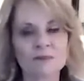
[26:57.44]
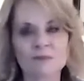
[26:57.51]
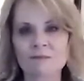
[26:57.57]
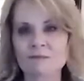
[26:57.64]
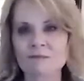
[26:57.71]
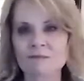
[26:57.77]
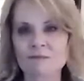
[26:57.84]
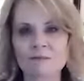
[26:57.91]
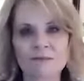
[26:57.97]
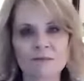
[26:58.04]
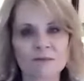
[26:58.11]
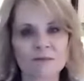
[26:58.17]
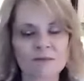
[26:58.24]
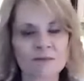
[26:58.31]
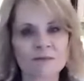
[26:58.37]

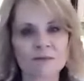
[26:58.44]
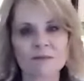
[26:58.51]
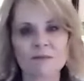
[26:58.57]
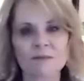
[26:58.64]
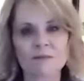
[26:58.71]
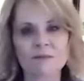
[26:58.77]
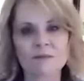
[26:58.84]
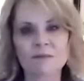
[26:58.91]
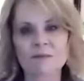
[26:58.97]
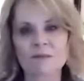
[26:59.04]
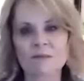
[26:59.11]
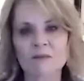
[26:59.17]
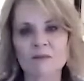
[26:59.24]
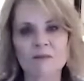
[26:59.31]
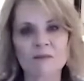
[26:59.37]

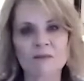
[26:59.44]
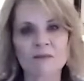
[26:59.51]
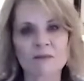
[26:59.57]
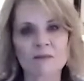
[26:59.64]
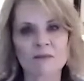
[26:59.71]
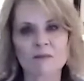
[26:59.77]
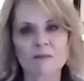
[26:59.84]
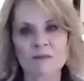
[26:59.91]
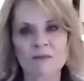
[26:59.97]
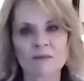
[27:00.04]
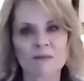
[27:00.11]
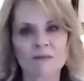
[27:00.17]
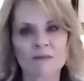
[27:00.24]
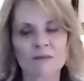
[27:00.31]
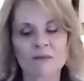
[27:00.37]

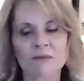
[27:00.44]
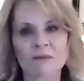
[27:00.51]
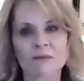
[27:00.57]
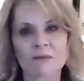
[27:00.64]
The person shown says nothing.